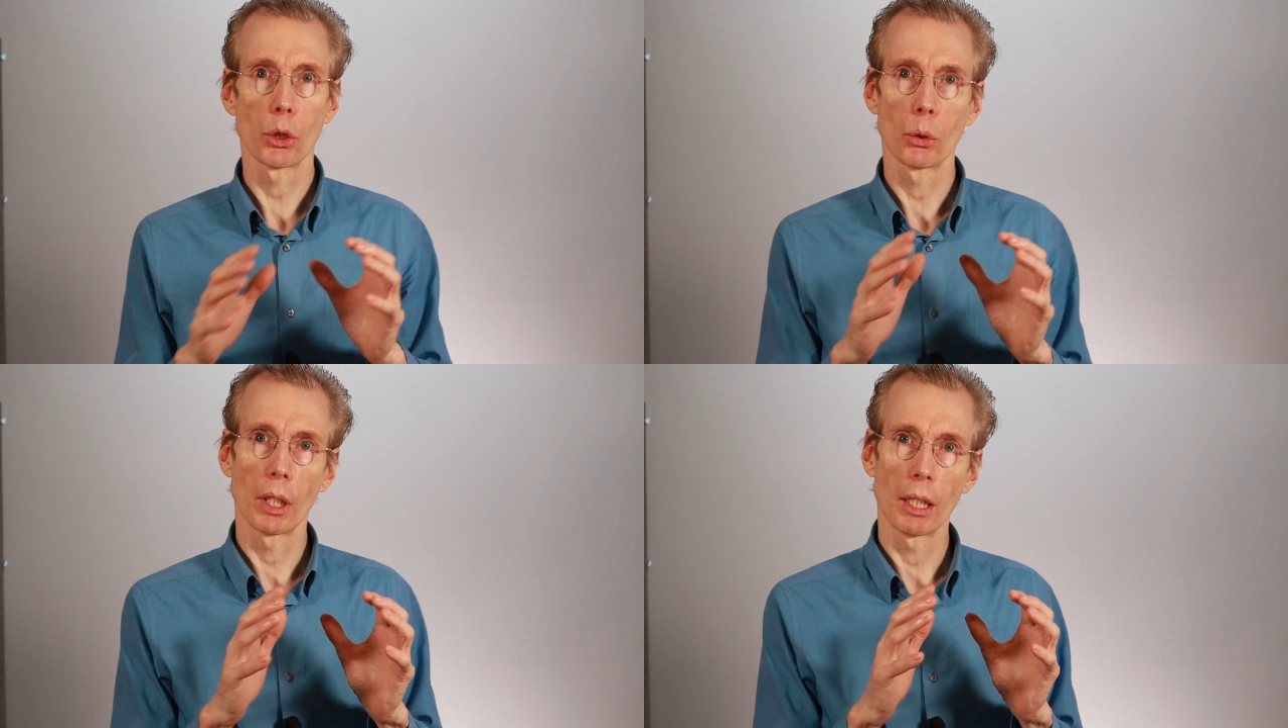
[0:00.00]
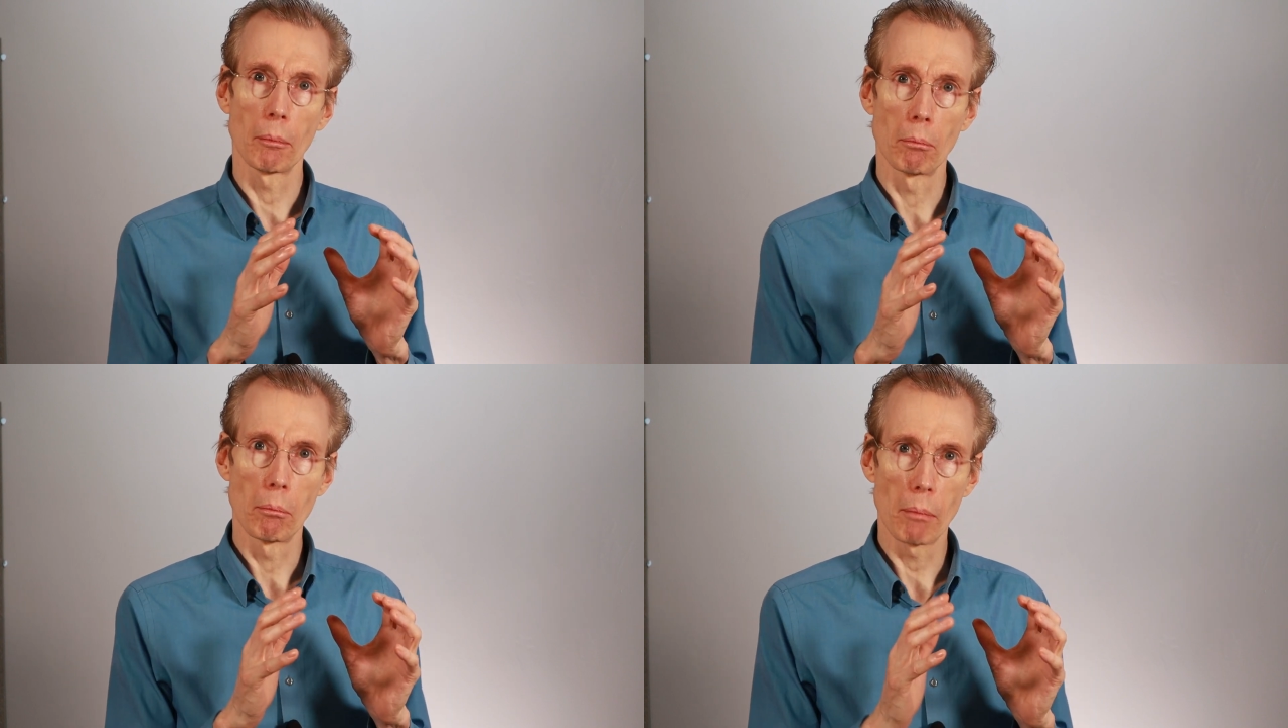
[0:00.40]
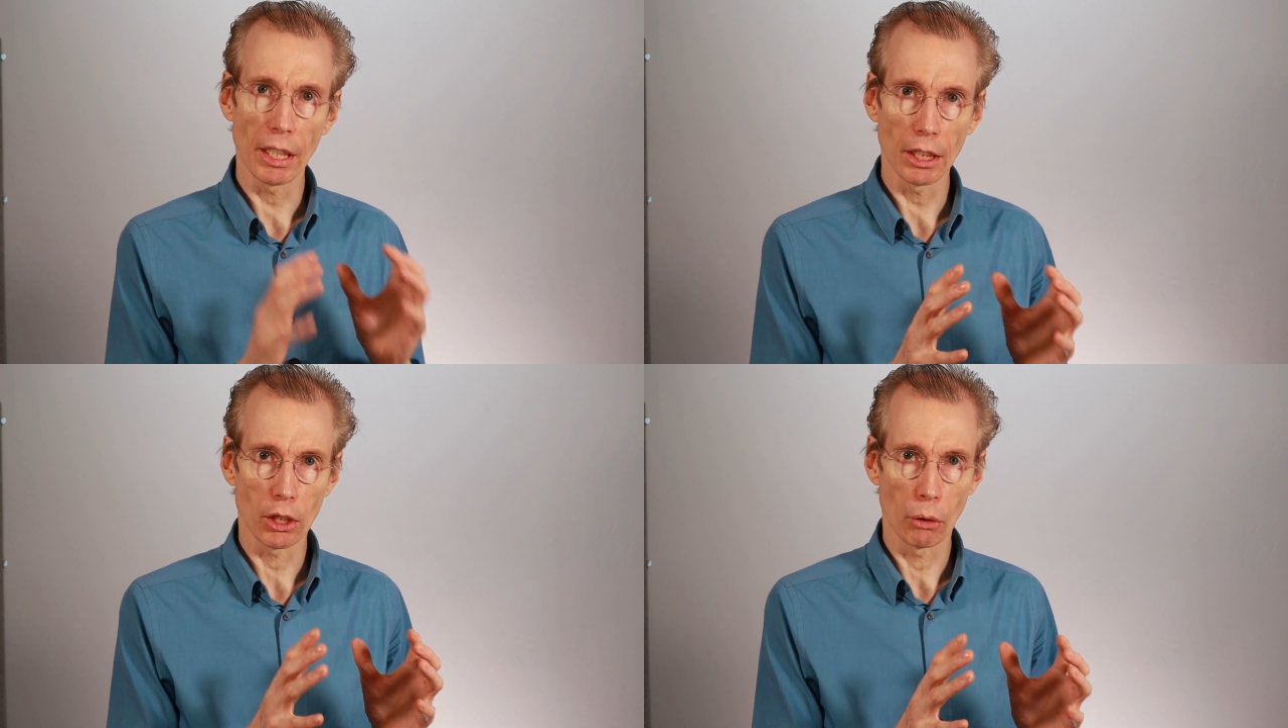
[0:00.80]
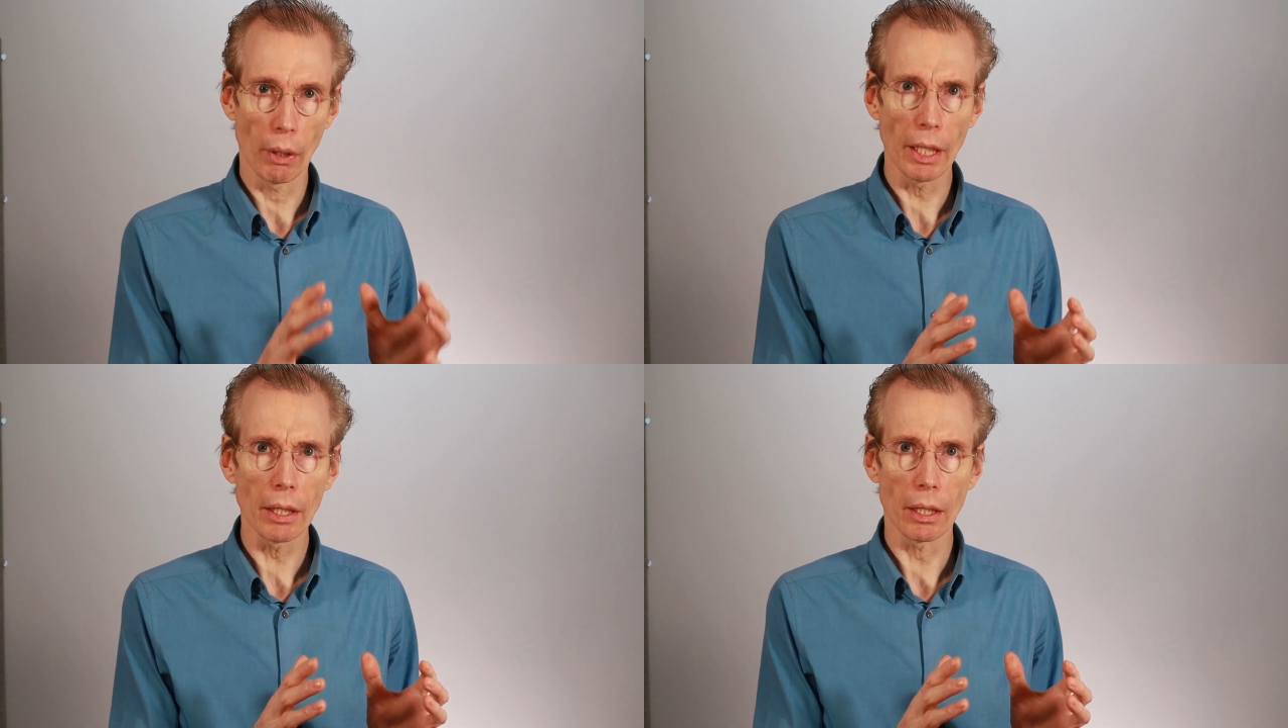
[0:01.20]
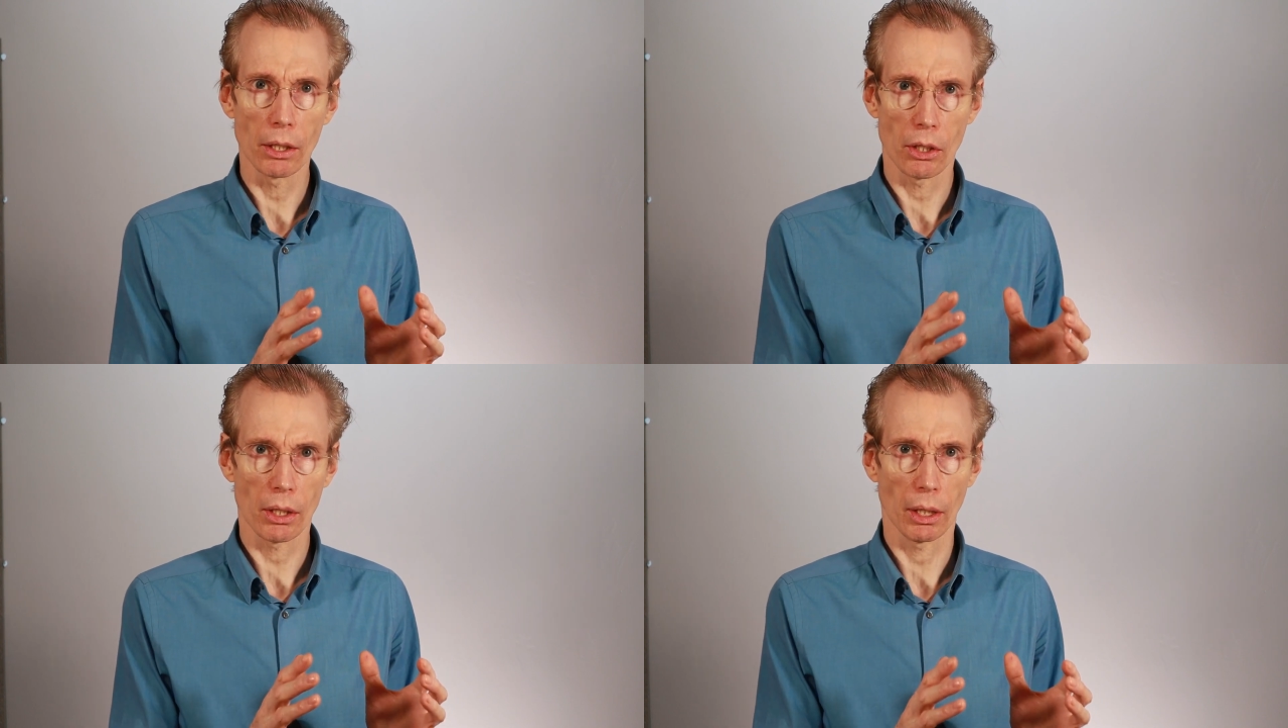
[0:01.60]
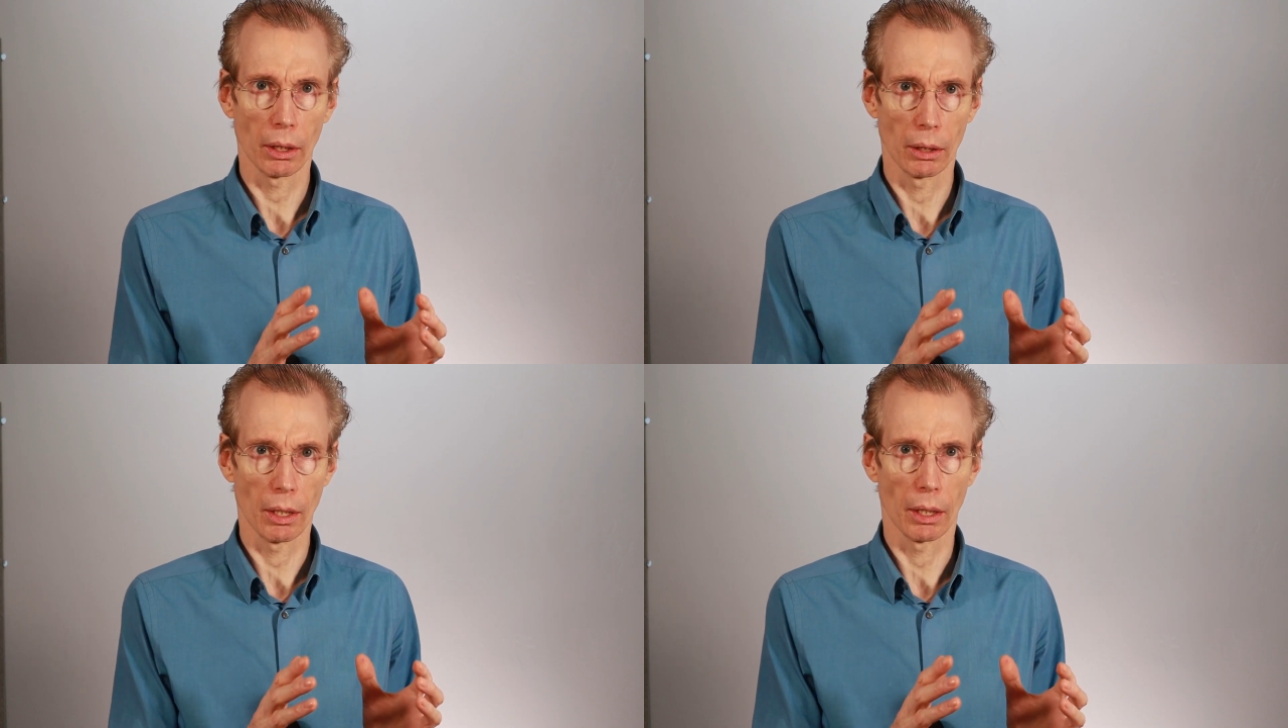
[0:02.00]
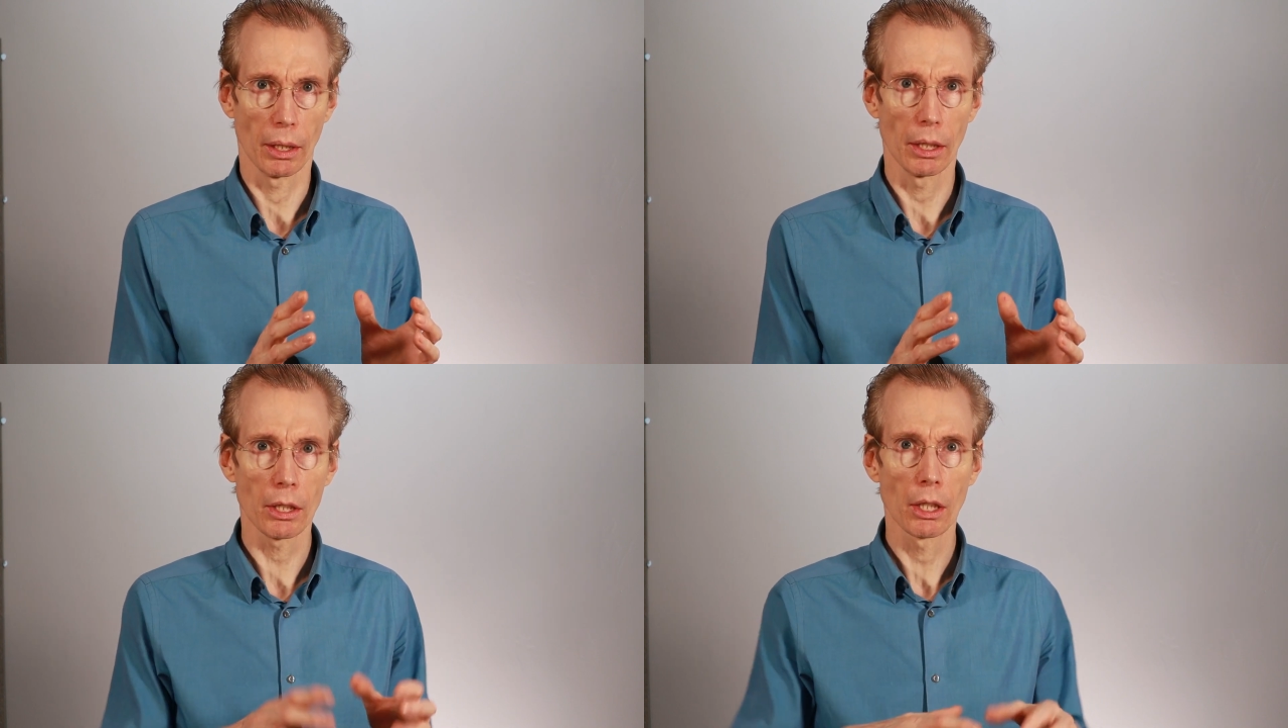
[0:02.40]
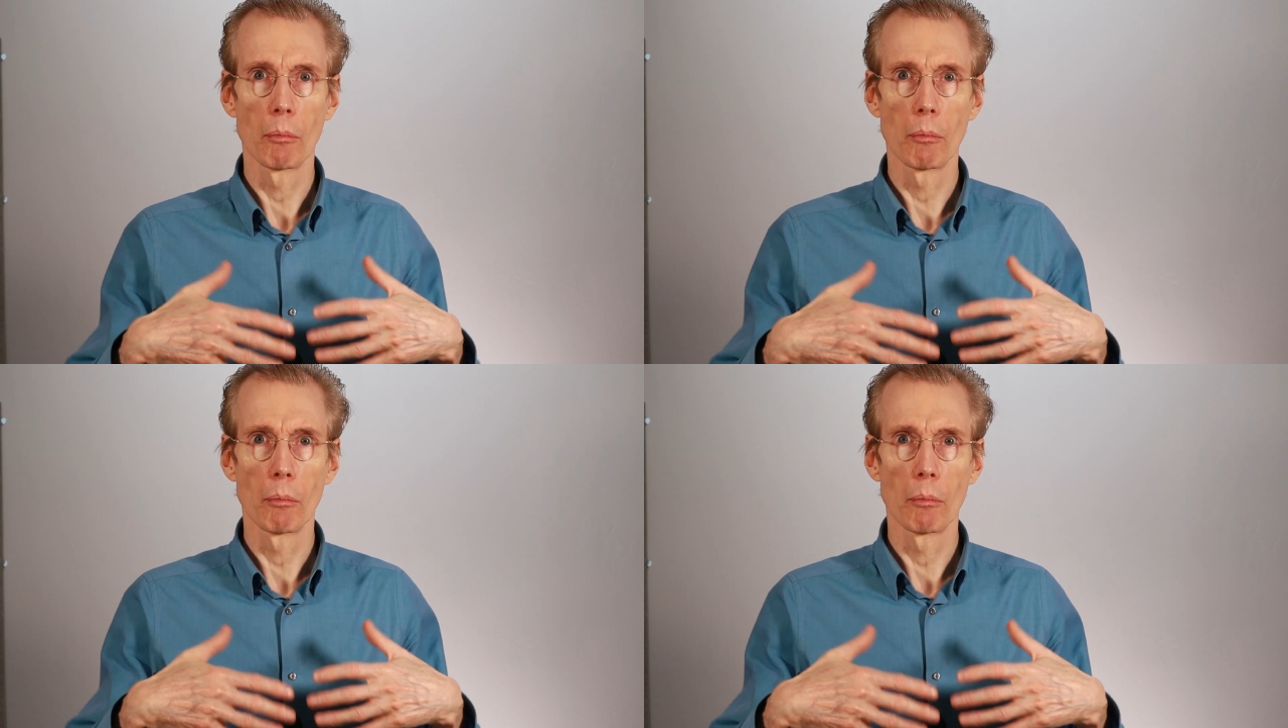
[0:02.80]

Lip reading: to a Mediterranean style diet